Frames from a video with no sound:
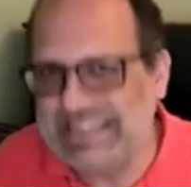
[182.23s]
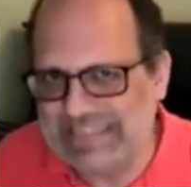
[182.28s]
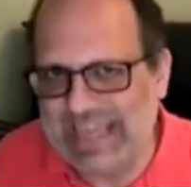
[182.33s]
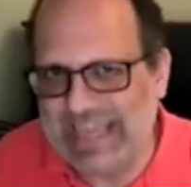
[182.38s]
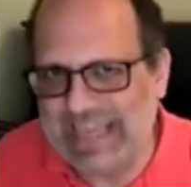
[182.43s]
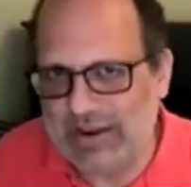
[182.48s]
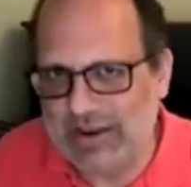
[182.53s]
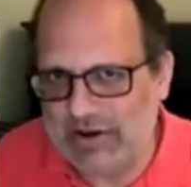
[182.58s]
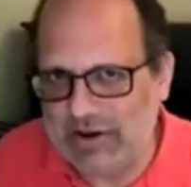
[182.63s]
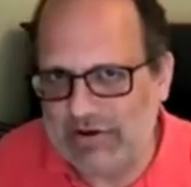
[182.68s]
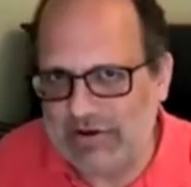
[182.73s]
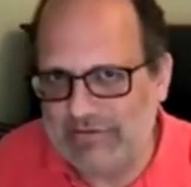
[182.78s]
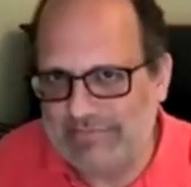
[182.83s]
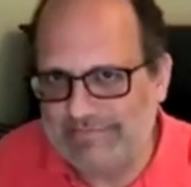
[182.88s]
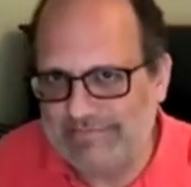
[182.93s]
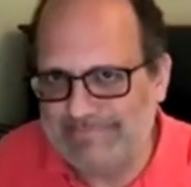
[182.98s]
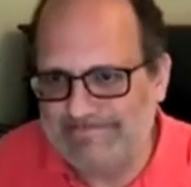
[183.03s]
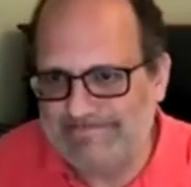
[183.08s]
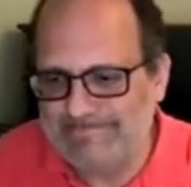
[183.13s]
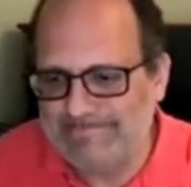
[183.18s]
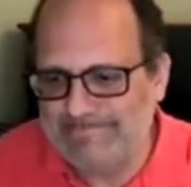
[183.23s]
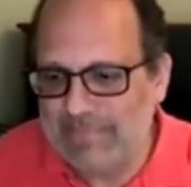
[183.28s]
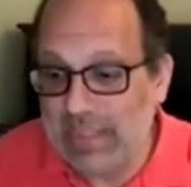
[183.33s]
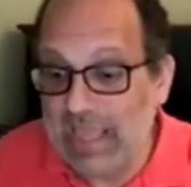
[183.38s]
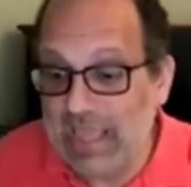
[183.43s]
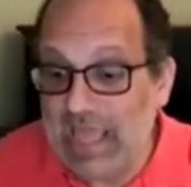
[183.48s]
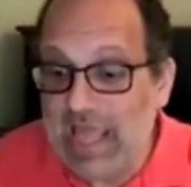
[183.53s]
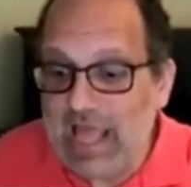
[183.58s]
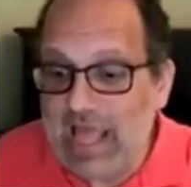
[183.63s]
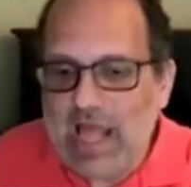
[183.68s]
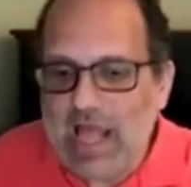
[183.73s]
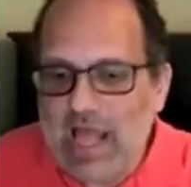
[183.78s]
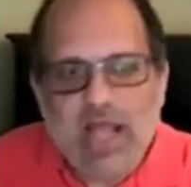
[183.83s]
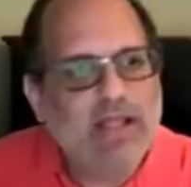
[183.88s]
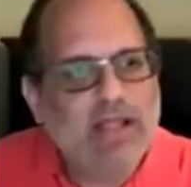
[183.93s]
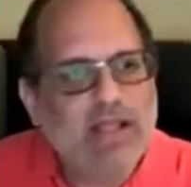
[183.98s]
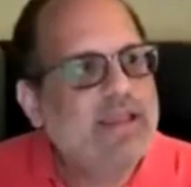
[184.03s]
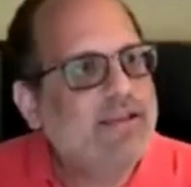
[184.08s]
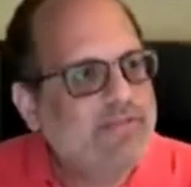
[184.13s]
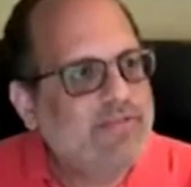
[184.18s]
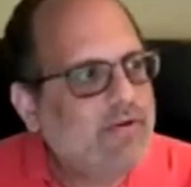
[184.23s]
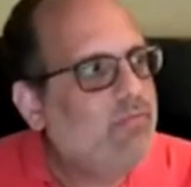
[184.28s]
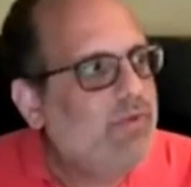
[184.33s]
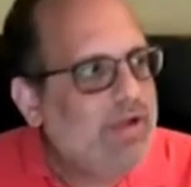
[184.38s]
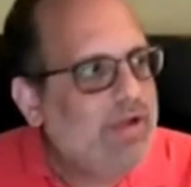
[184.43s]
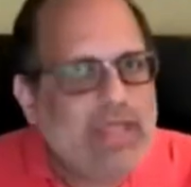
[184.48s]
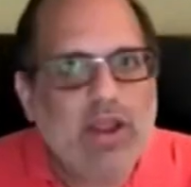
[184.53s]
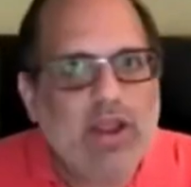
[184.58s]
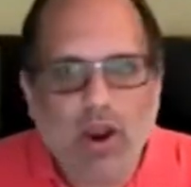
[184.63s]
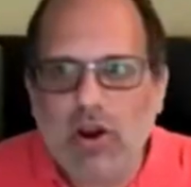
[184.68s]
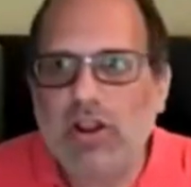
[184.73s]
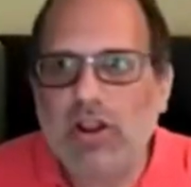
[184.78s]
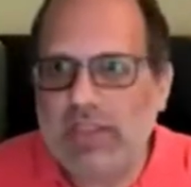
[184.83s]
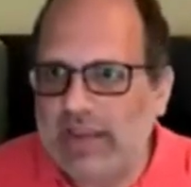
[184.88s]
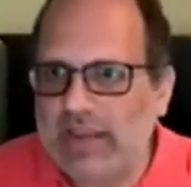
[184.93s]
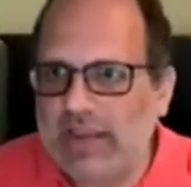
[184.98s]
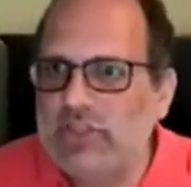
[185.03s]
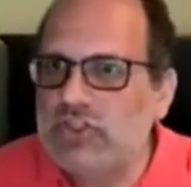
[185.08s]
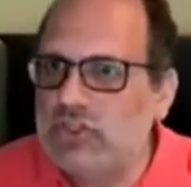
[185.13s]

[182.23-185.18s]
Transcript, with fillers: skater? because there really are a lot of